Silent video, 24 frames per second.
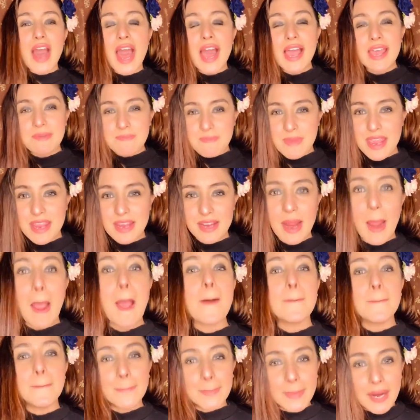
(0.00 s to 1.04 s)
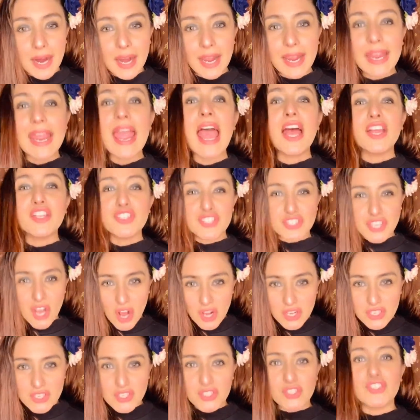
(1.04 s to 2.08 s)
I make my
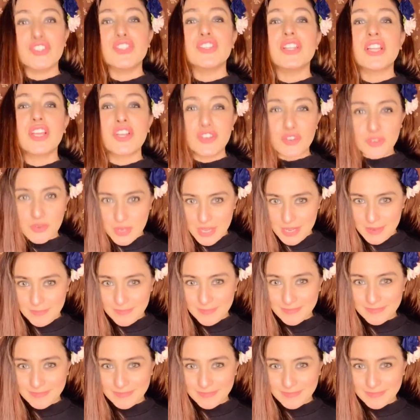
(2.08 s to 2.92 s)
dark circle cream.